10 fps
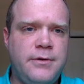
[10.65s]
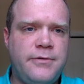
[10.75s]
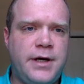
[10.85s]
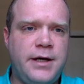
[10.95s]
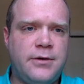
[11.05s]

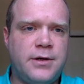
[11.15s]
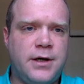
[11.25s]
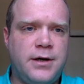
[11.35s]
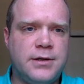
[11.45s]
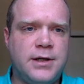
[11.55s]
file
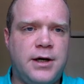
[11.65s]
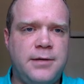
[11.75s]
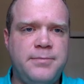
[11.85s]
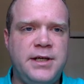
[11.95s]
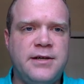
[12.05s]
called
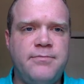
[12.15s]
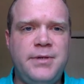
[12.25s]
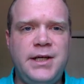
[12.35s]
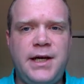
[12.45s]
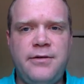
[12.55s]
copy of
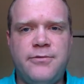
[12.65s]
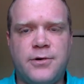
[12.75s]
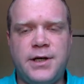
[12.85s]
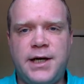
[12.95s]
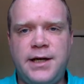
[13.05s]

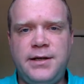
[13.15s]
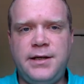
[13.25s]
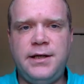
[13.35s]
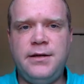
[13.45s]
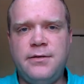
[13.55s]

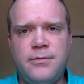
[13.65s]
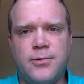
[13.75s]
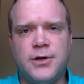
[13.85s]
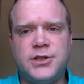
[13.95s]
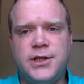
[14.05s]
BA490
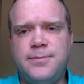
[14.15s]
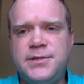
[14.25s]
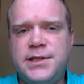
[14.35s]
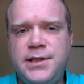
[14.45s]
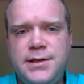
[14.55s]
Workshop
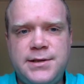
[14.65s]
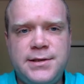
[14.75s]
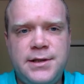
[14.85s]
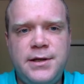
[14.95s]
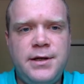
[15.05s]

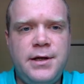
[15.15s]
6,